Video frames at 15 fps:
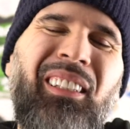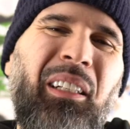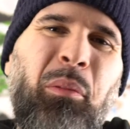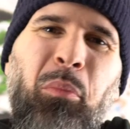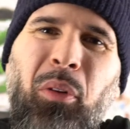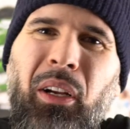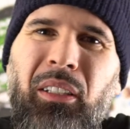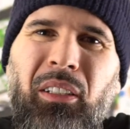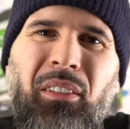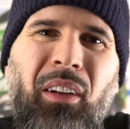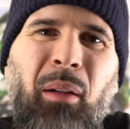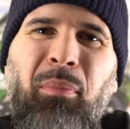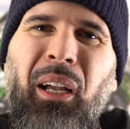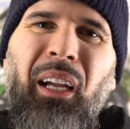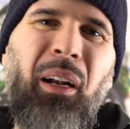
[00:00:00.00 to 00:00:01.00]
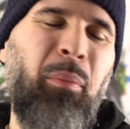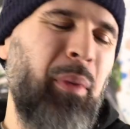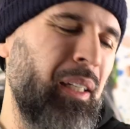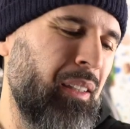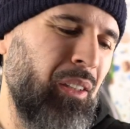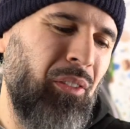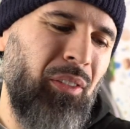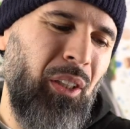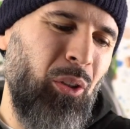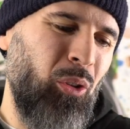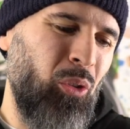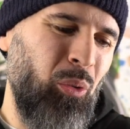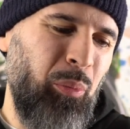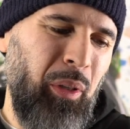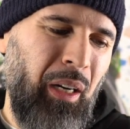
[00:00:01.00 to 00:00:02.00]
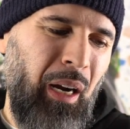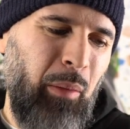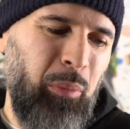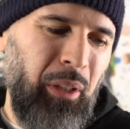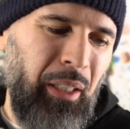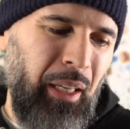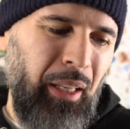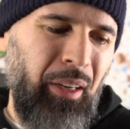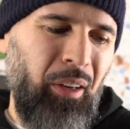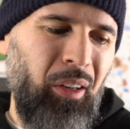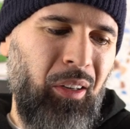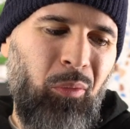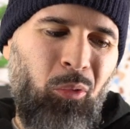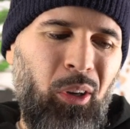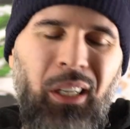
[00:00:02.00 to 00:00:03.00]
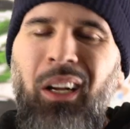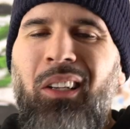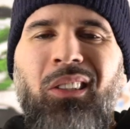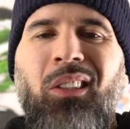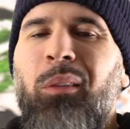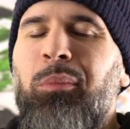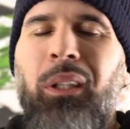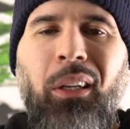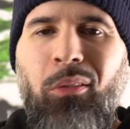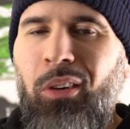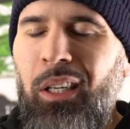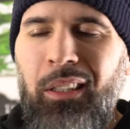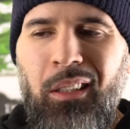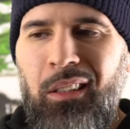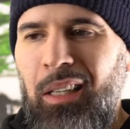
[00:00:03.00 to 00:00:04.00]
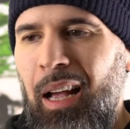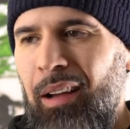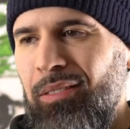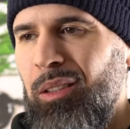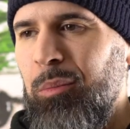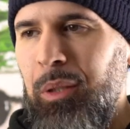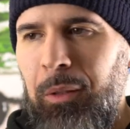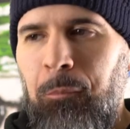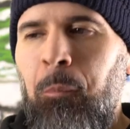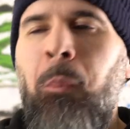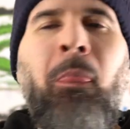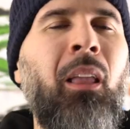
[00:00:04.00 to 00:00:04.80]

than impressive. I'm not gonna make this video super complicated on on something it really doesn't have to be.